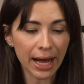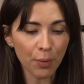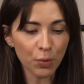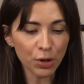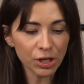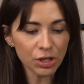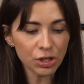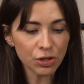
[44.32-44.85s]
and I
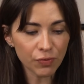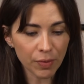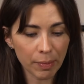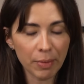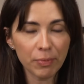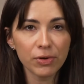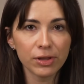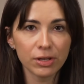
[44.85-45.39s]
want you to
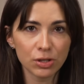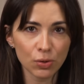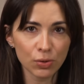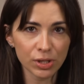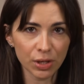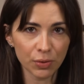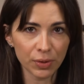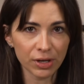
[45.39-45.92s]
remember the
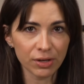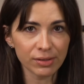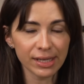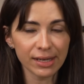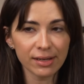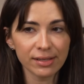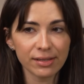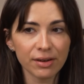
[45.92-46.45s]
tools that we're
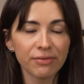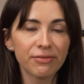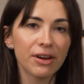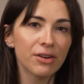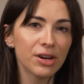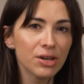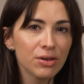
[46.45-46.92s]
using because they're very